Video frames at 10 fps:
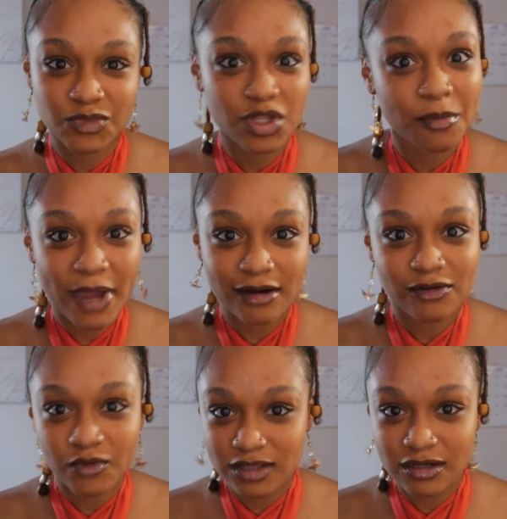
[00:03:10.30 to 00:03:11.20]
no matter
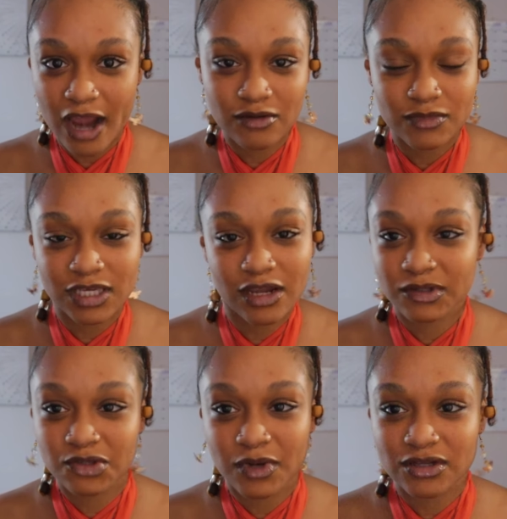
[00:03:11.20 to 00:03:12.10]
the weather. I don't really care
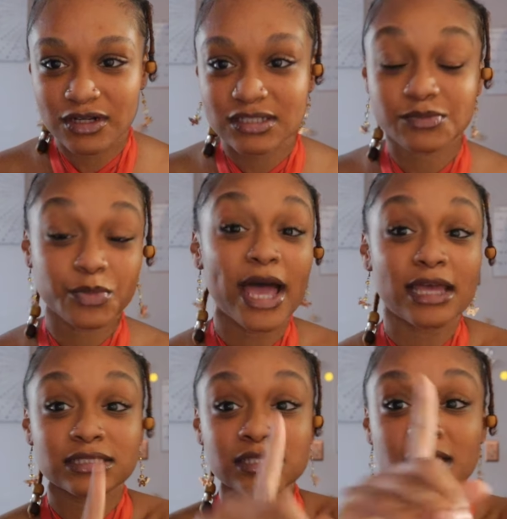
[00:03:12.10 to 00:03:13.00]
what the weather is,
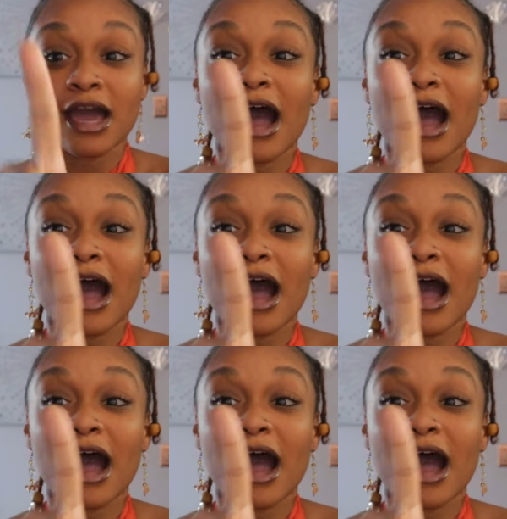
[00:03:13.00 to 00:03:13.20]
but